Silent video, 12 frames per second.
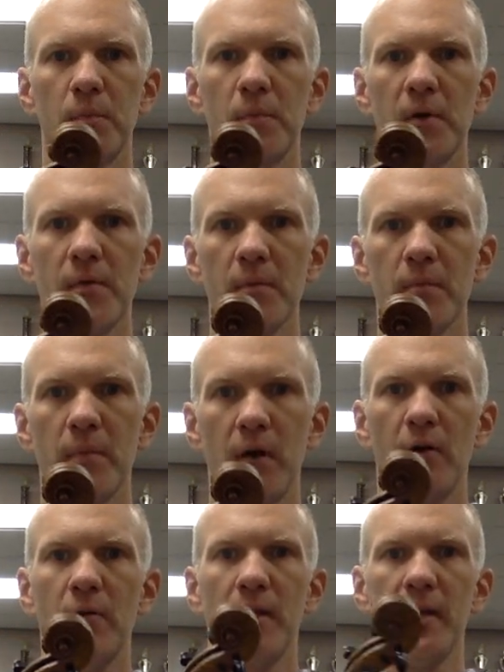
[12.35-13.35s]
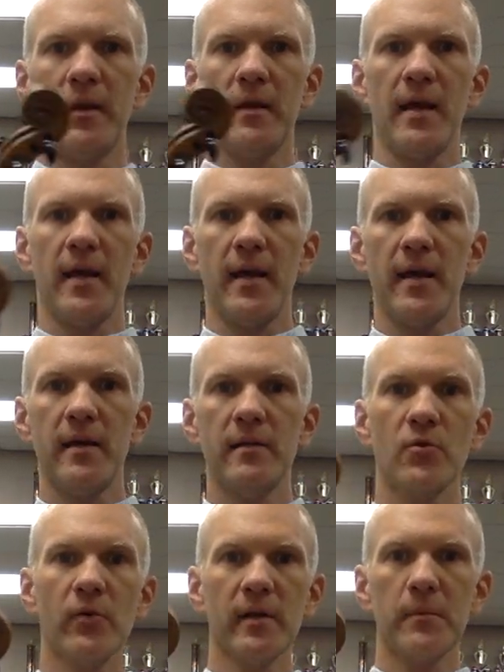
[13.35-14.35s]
put the bow in a
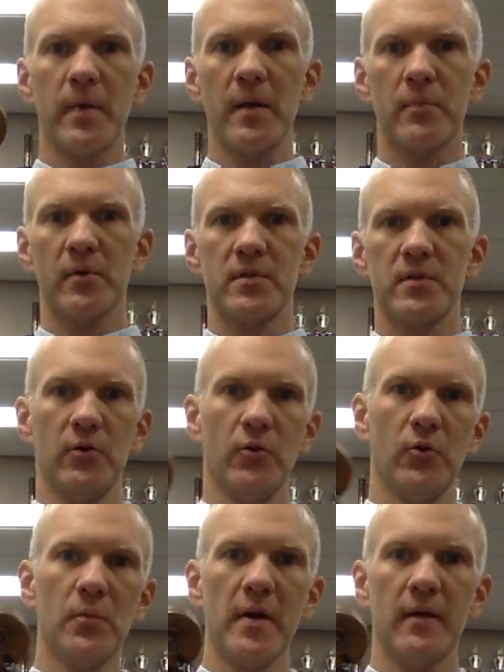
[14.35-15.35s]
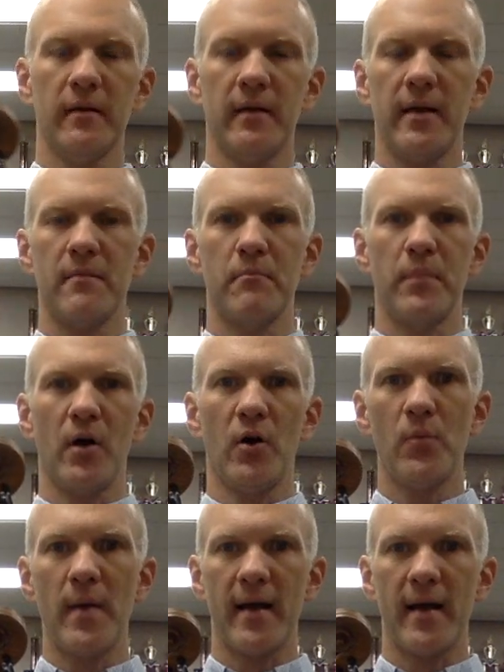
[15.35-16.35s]
toilet paper tube and bow
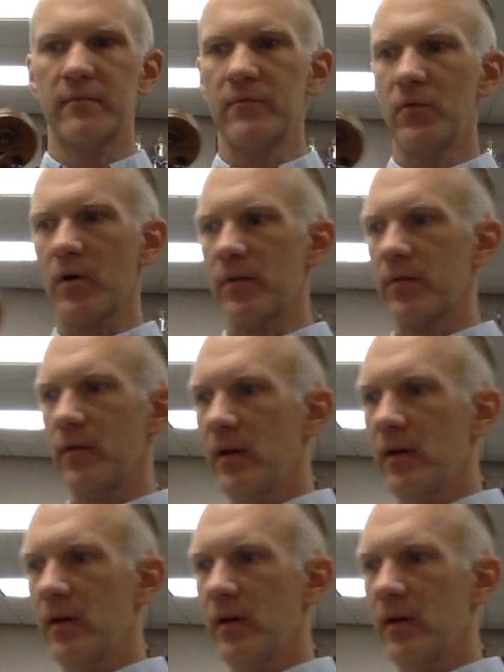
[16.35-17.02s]
back and forth.